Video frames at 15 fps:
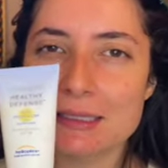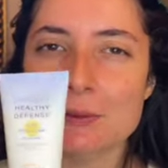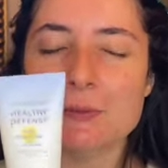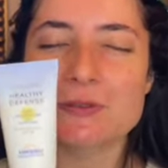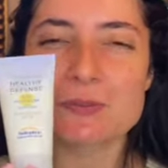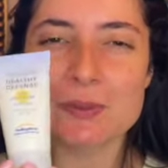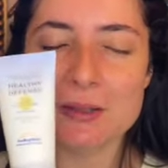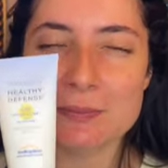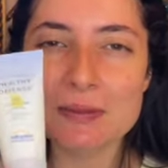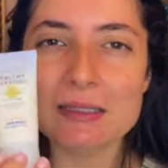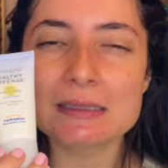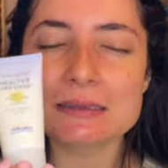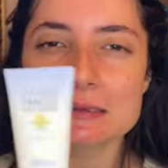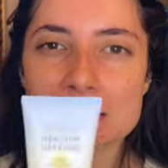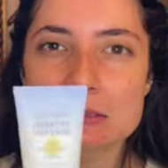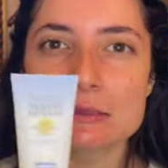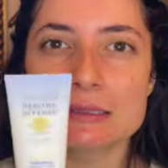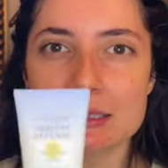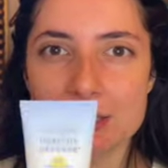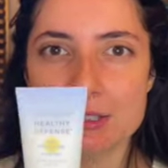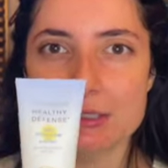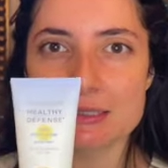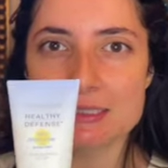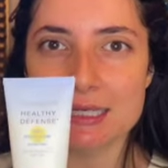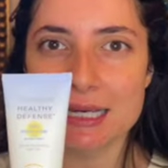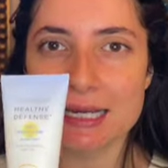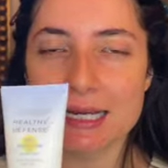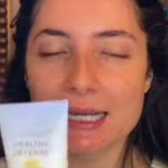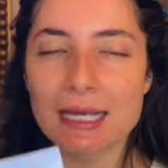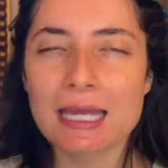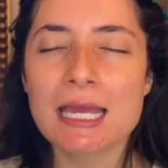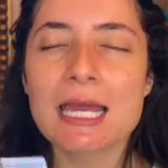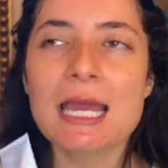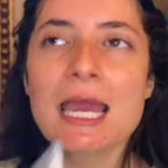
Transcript: It was maybe a little irritating,